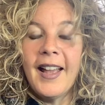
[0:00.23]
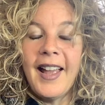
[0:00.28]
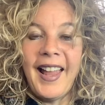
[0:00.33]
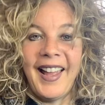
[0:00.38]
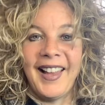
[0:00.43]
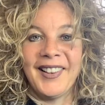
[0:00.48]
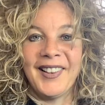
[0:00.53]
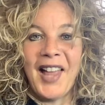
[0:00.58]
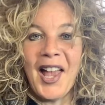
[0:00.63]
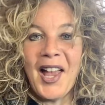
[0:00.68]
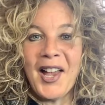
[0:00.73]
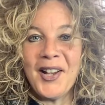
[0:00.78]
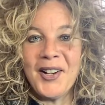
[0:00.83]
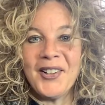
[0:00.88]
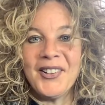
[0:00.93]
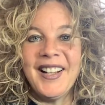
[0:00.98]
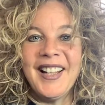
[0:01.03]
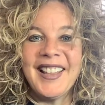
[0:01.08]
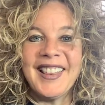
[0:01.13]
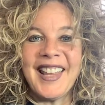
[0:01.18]

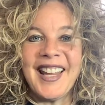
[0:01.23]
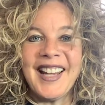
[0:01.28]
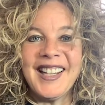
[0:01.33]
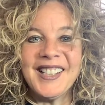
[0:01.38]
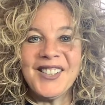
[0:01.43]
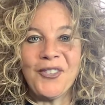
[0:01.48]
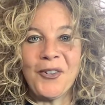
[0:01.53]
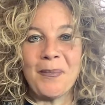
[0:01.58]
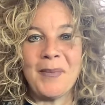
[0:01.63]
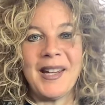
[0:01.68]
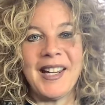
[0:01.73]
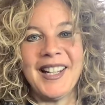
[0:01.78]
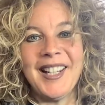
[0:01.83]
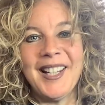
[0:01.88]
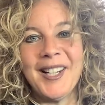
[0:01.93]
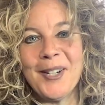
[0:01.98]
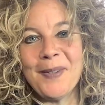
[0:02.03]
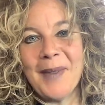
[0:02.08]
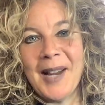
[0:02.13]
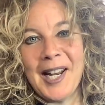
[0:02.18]
Hello, thanks for being
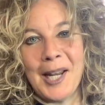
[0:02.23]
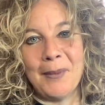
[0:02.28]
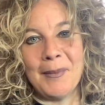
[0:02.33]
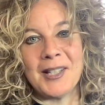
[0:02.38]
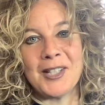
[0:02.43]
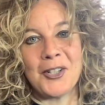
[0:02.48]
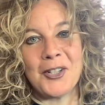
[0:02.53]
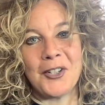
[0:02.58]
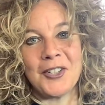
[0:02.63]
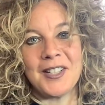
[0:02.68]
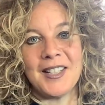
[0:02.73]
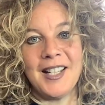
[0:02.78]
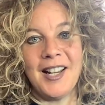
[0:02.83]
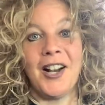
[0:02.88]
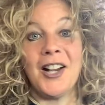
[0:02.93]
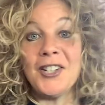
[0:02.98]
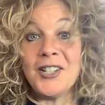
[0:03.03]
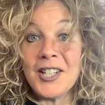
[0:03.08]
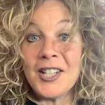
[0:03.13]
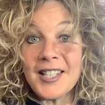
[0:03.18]
here. My name is Chrissy
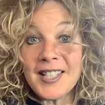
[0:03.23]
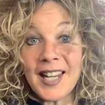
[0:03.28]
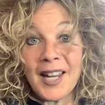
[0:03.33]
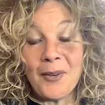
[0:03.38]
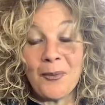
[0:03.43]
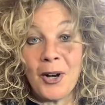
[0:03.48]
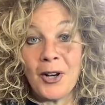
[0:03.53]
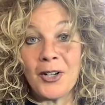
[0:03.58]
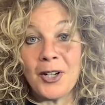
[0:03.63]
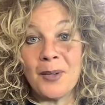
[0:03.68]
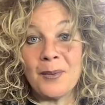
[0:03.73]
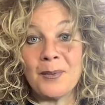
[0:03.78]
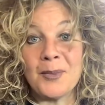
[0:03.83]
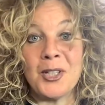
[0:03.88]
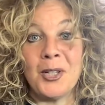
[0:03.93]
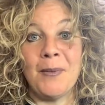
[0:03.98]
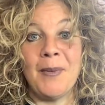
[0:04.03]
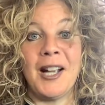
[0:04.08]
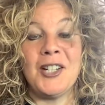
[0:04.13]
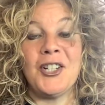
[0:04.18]
Hodges and welcome
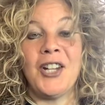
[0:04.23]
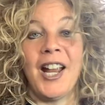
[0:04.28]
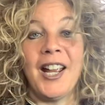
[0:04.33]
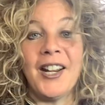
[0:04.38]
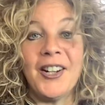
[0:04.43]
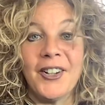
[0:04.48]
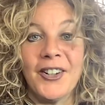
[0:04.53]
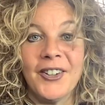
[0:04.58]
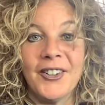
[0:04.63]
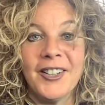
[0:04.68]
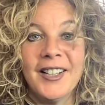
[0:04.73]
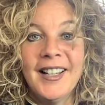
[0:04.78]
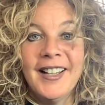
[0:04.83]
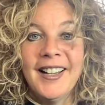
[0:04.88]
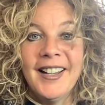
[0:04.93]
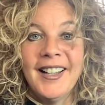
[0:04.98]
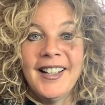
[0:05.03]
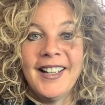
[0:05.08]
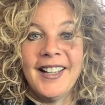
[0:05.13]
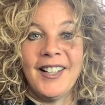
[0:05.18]
to my channel.
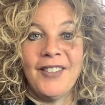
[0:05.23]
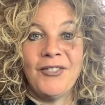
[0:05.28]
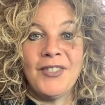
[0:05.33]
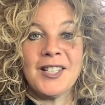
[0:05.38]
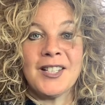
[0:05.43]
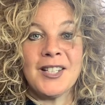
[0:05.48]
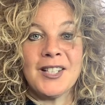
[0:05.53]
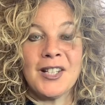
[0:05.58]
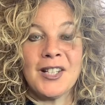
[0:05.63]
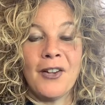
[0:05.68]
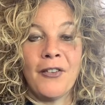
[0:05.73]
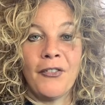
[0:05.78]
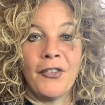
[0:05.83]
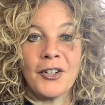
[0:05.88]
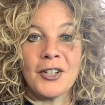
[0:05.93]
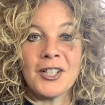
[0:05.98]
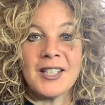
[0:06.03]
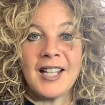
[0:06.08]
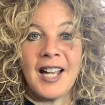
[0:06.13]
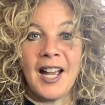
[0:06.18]
If this is the
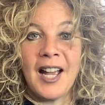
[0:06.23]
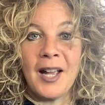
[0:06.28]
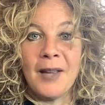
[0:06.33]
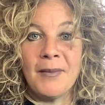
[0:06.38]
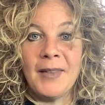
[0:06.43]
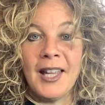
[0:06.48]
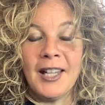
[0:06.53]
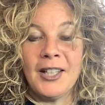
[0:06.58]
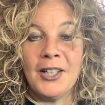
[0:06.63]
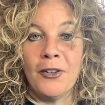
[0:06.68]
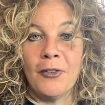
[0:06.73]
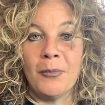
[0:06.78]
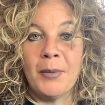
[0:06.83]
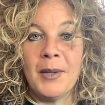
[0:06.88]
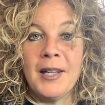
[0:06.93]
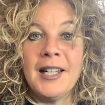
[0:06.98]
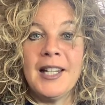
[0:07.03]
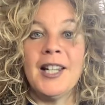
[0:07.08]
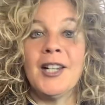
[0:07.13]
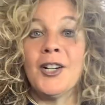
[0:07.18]
first time that you've
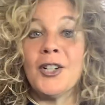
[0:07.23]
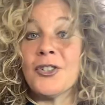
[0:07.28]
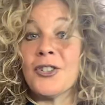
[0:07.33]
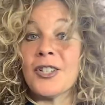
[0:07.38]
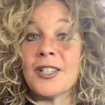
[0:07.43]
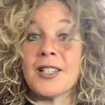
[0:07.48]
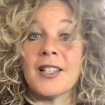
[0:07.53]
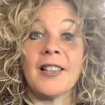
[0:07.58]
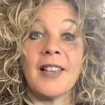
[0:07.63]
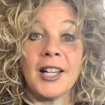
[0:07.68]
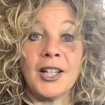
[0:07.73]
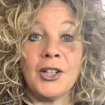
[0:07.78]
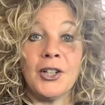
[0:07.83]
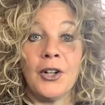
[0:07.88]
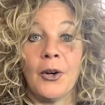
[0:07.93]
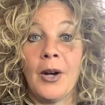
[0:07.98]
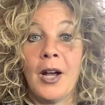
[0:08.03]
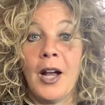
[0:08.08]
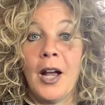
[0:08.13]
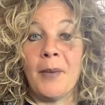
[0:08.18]
been here, just to let you
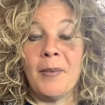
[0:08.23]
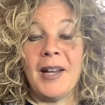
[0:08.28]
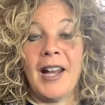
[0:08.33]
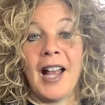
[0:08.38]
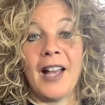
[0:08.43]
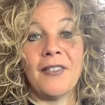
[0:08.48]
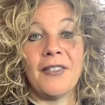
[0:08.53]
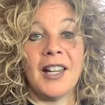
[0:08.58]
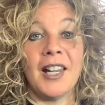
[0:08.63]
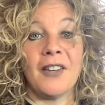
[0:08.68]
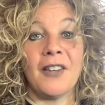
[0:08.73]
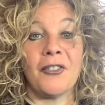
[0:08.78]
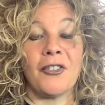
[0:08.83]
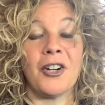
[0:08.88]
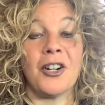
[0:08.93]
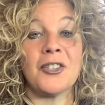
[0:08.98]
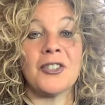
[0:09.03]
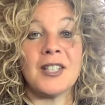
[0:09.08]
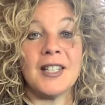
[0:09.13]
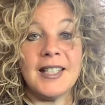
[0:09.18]
know, I'm an advocate for
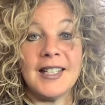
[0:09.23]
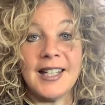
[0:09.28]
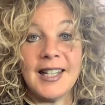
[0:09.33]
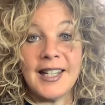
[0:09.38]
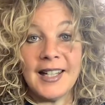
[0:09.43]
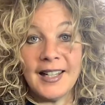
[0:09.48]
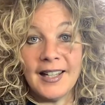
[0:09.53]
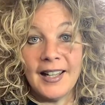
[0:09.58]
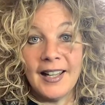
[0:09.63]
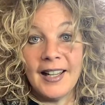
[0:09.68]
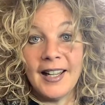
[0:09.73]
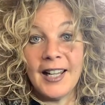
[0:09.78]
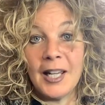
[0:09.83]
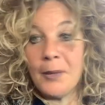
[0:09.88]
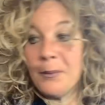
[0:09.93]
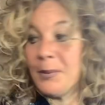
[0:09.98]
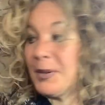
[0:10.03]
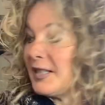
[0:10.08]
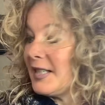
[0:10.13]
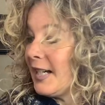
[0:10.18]
OCD,
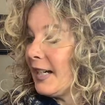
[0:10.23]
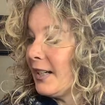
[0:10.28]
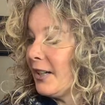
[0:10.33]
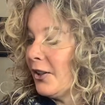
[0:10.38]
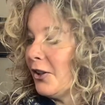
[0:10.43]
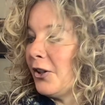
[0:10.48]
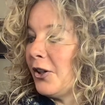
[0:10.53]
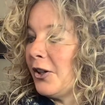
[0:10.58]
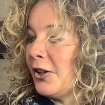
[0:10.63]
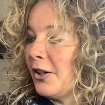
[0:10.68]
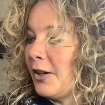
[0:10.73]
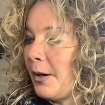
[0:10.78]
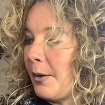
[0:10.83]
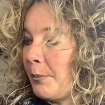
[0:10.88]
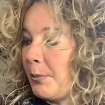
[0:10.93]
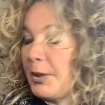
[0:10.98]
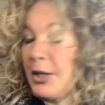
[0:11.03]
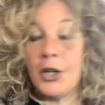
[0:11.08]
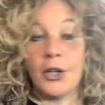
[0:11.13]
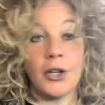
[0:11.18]
in particular,
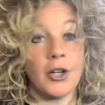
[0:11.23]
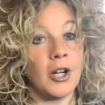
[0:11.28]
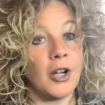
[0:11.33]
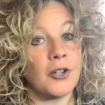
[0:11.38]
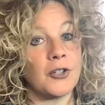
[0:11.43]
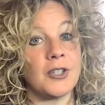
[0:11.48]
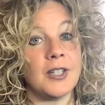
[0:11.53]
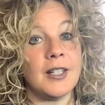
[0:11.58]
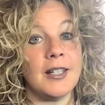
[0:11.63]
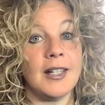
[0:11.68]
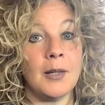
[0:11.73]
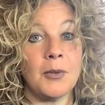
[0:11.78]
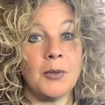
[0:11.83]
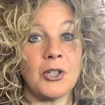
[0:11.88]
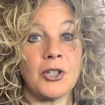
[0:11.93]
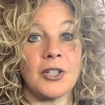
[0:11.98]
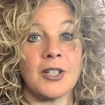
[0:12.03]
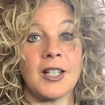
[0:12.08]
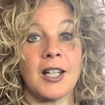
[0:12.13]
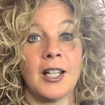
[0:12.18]
Pure OCD,
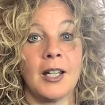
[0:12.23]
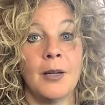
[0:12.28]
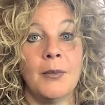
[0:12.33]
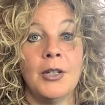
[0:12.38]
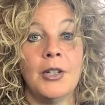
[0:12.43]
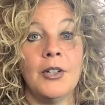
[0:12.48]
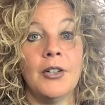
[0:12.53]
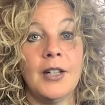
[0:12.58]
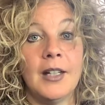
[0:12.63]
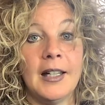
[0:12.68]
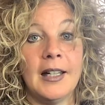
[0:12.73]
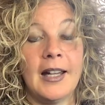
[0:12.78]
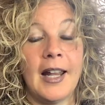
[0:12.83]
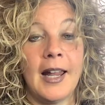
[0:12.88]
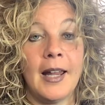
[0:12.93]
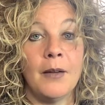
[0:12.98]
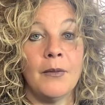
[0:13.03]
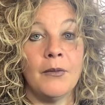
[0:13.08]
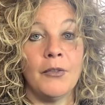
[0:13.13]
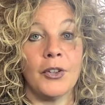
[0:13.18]
which is the community
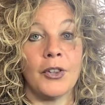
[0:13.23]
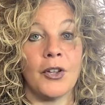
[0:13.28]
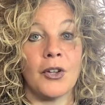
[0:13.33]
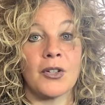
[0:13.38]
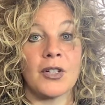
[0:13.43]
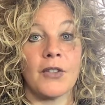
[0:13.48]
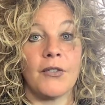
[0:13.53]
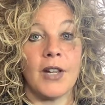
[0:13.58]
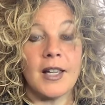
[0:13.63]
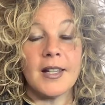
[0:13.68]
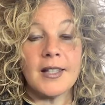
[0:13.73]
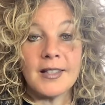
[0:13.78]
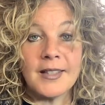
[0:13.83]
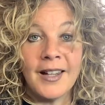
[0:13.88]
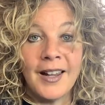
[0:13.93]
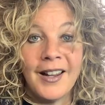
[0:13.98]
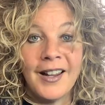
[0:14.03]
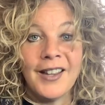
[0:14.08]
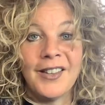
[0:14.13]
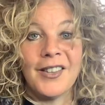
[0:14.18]
name for those of us
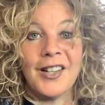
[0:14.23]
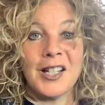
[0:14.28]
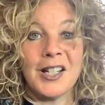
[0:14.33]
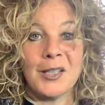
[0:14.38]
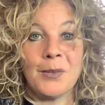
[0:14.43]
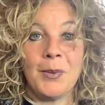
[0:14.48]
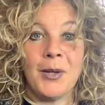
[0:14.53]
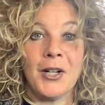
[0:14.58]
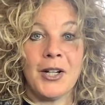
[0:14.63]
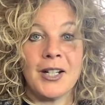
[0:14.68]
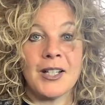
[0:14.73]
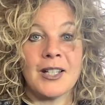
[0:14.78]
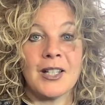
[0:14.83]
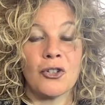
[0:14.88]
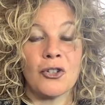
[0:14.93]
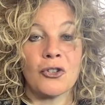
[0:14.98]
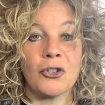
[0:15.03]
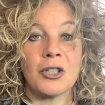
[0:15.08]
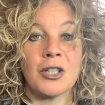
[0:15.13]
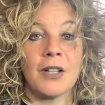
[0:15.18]
that experience
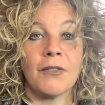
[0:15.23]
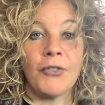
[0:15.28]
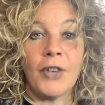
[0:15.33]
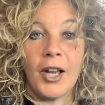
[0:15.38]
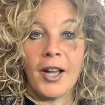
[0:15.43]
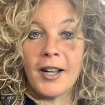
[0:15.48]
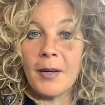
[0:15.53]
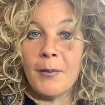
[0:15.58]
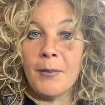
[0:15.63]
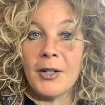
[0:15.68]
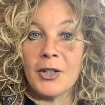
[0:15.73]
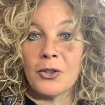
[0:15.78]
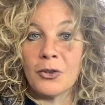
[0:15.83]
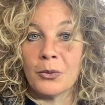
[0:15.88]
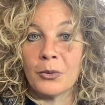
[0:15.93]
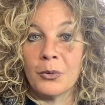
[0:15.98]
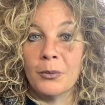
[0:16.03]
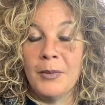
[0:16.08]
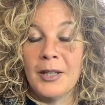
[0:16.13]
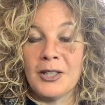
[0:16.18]
intrusive thought
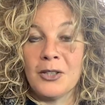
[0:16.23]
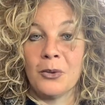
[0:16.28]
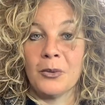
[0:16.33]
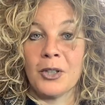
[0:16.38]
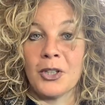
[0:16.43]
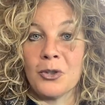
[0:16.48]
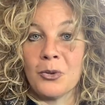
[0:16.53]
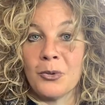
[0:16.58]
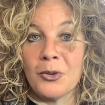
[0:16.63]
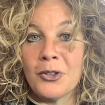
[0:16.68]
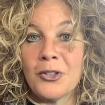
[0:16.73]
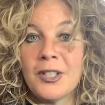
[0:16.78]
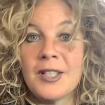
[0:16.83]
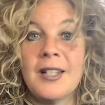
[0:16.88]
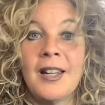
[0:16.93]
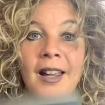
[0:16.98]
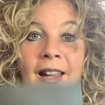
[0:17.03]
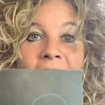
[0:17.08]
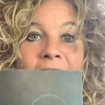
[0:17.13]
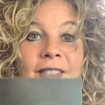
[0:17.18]
and mental rituals.
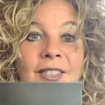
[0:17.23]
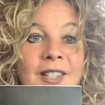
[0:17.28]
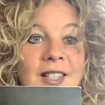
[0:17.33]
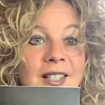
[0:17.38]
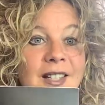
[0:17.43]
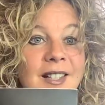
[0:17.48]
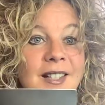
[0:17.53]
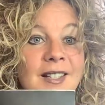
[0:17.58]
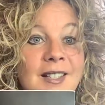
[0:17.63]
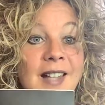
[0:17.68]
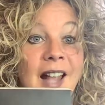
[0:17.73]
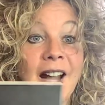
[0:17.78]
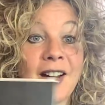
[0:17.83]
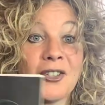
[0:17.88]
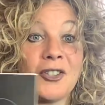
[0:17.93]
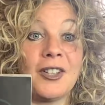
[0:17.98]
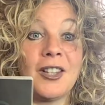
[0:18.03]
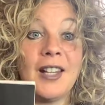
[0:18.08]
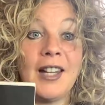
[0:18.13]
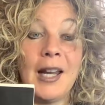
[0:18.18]
This is
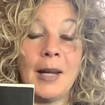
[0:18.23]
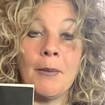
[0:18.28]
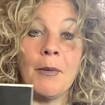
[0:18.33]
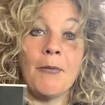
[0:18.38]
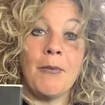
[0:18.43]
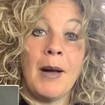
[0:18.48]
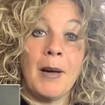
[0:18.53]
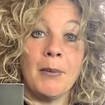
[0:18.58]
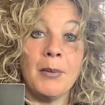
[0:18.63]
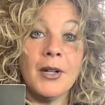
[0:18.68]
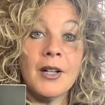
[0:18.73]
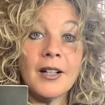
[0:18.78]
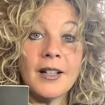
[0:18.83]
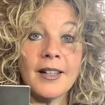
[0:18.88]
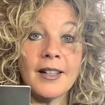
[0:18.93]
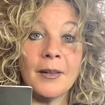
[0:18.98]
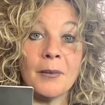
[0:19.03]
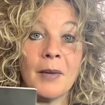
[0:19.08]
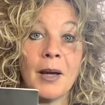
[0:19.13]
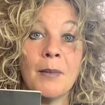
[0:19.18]
actually the name of my book,
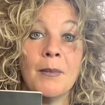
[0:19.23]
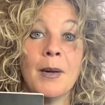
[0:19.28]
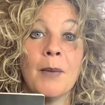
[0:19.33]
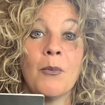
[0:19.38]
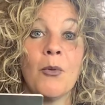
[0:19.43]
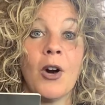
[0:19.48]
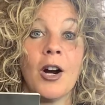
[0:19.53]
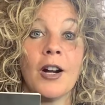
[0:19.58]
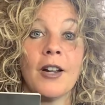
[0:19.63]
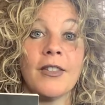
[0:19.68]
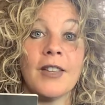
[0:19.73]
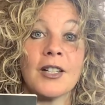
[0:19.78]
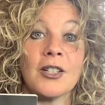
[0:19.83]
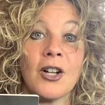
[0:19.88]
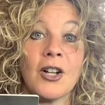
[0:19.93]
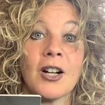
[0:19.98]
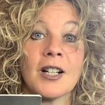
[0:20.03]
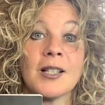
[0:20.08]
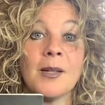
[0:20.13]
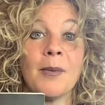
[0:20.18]
my memoir that
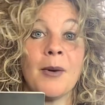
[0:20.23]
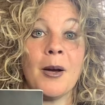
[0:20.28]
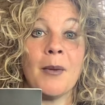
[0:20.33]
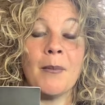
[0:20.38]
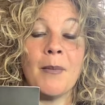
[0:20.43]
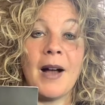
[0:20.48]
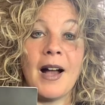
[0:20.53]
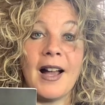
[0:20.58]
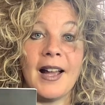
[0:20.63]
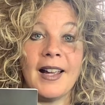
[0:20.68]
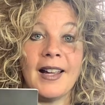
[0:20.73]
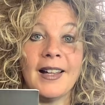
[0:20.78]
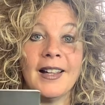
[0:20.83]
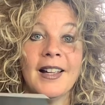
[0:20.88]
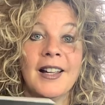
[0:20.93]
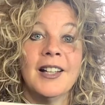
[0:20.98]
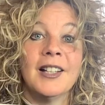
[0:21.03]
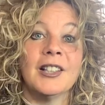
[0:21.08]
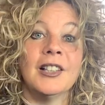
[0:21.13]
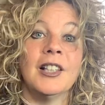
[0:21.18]
talks about my
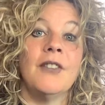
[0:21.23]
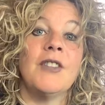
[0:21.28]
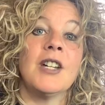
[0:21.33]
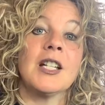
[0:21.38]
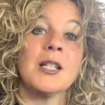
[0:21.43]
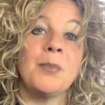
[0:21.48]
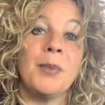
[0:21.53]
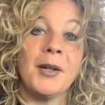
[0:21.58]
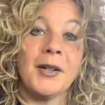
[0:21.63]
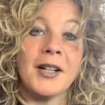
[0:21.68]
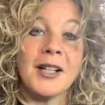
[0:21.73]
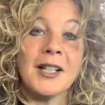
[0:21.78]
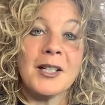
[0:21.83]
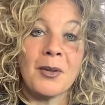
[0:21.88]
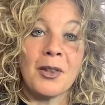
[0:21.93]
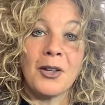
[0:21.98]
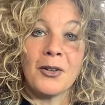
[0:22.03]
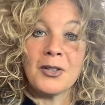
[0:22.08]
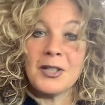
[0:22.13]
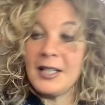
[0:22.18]
lived experience
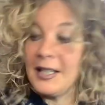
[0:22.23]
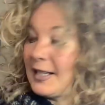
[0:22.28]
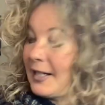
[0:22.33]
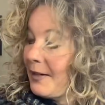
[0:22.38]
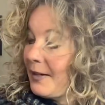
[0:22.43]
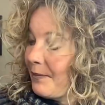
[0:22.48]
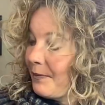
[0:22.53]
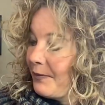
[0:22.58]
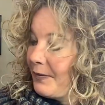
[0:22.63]
with OCD.